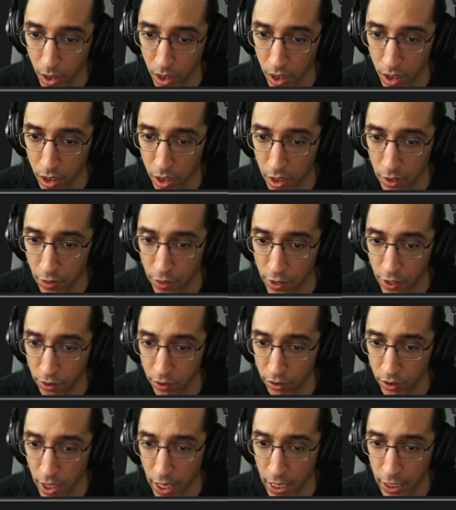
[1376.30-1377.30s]

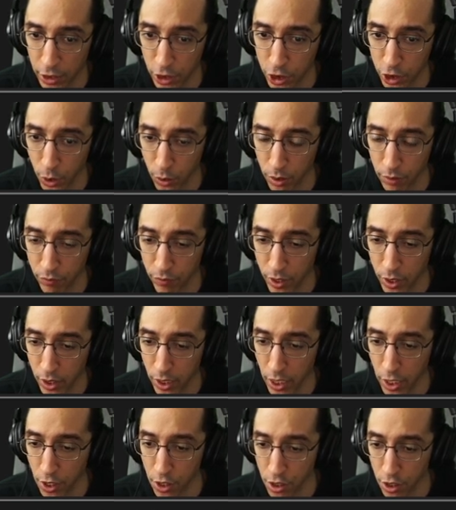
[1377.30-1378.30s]
This I showed in
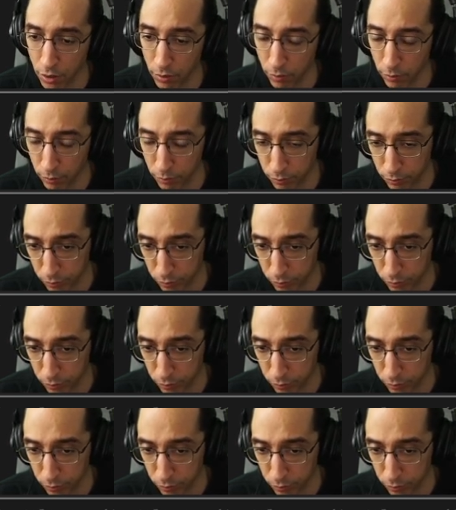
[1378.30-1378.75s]
variation.